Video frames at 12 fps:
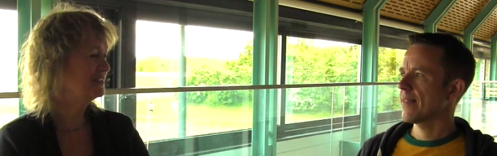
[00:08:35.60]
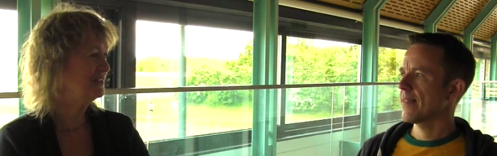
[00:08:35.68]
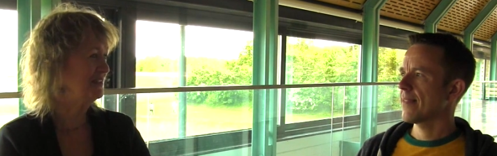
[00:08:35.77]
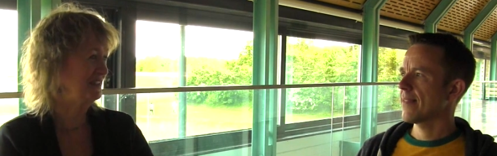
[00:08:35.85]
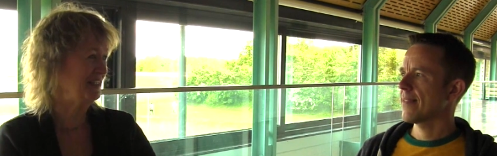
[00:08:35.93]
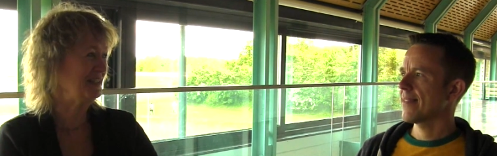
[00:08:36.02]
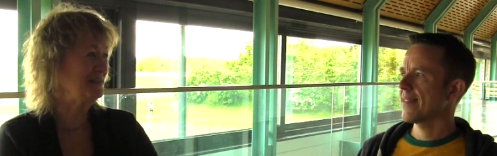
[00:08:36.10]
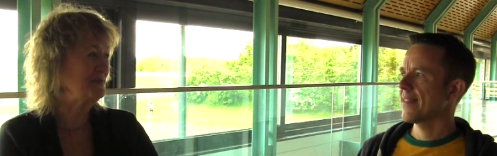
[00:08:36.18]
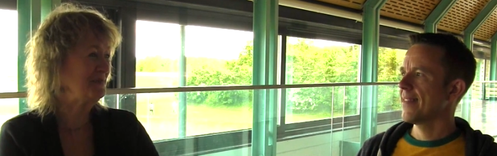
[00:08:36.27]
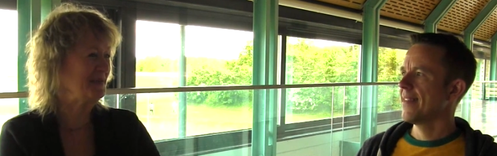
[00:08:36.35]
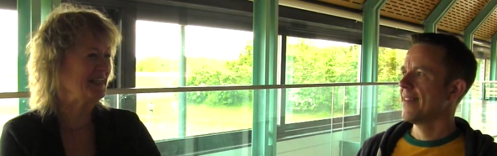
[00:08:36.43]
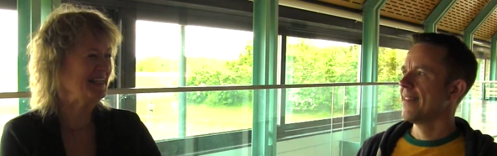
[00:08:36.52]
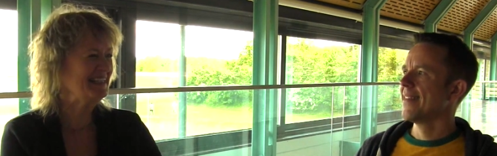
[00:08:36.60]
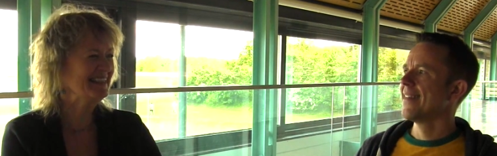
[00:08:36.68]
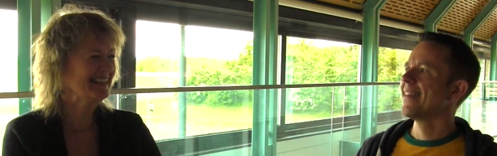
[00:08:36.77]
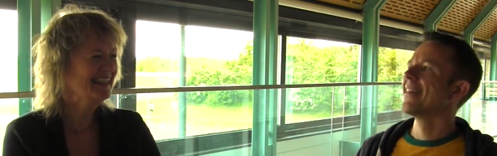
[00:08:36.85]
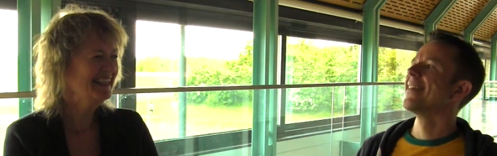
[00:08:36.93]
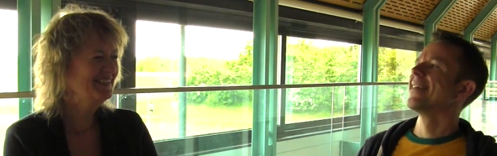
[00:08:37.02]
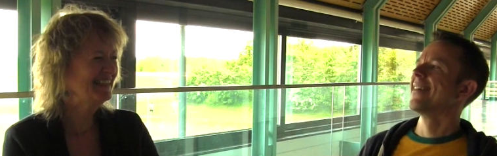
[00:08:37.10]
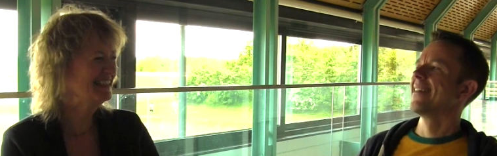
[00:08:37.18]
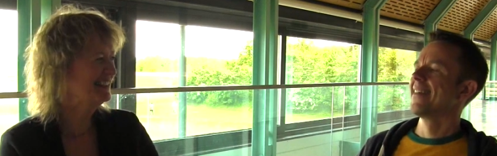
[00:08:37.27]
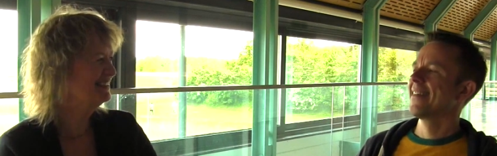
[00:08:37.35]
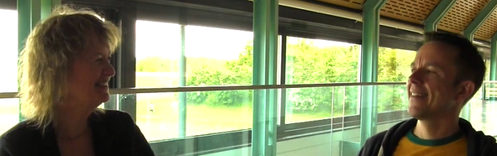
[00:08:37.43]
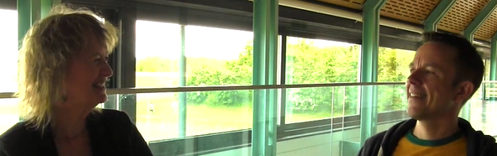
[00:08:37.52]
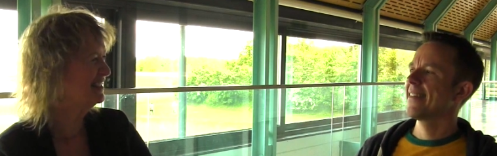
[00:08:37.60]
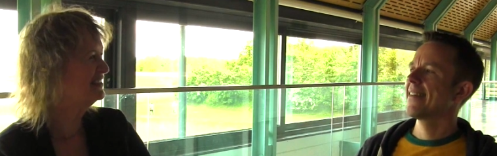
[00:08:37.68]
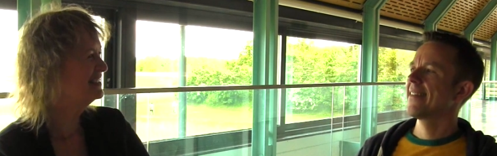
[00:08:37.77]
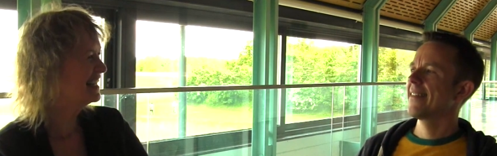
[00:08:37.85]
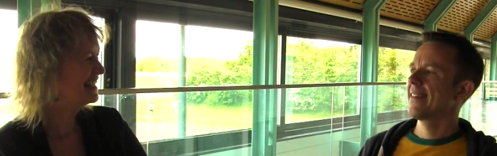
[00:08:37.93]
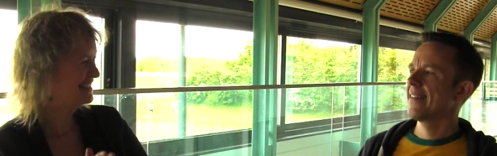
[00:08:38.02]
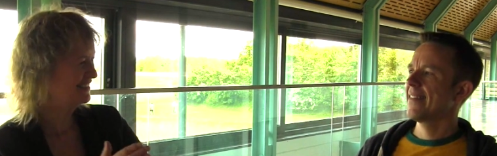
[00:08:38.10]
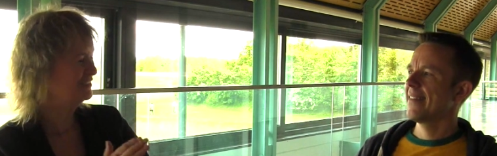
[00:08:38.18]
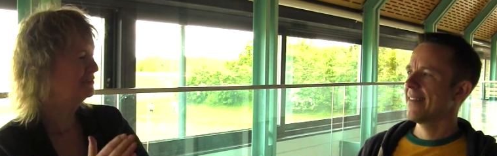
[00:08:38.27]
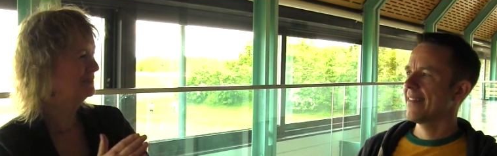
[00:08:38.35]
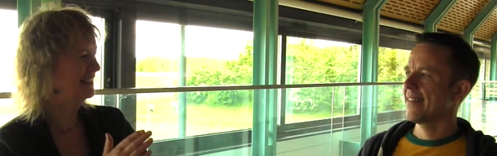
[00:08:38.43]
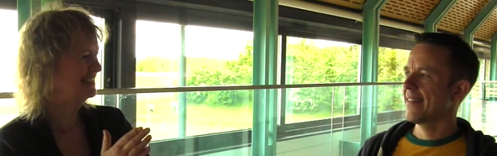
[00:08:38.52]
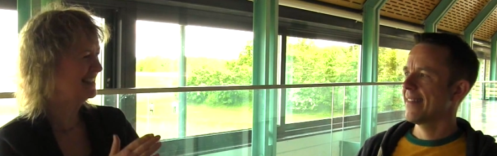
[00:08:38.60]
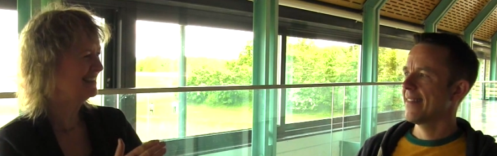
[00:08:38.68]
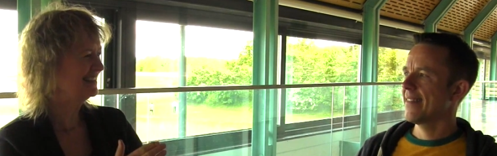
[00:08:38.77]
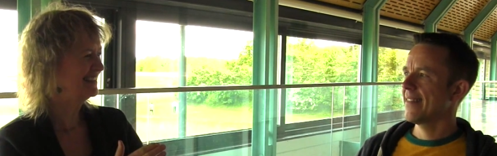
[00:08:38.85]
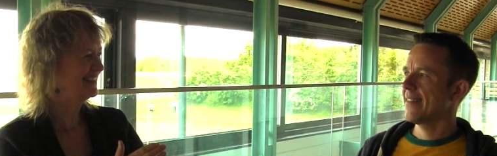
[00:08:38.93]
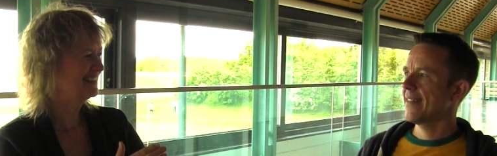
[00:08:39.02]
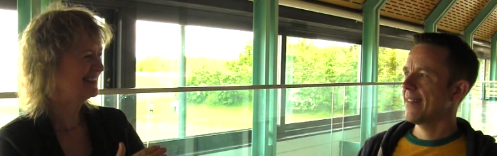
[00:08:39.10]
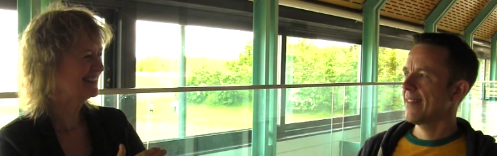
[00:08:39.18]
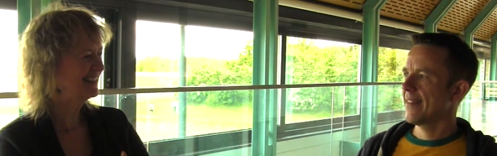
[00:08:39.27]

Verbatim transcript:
Speaker 1: started the piece because I'm so late on all my deadlines.